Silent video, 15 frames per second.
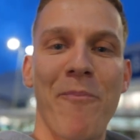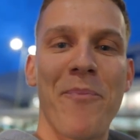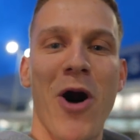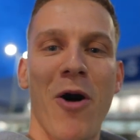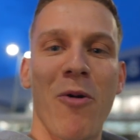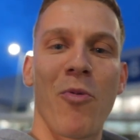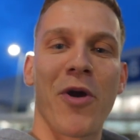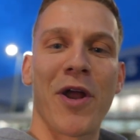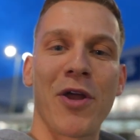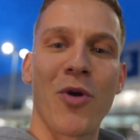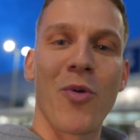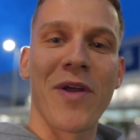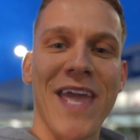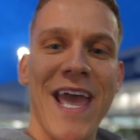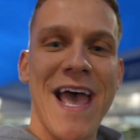But we're going to
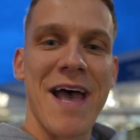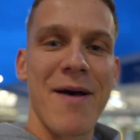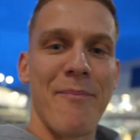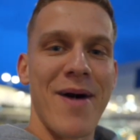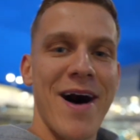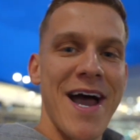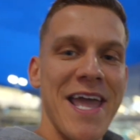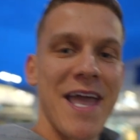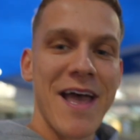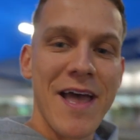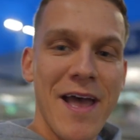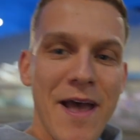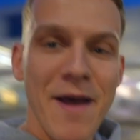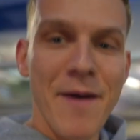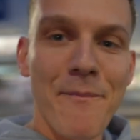go and get my
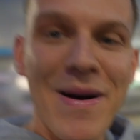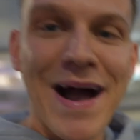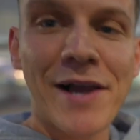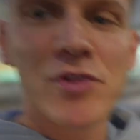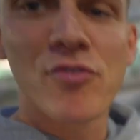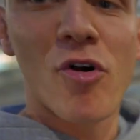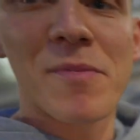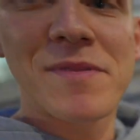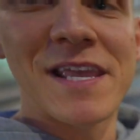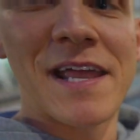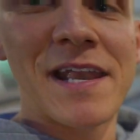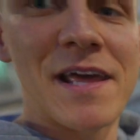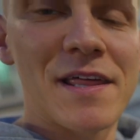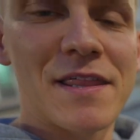bags dropped in.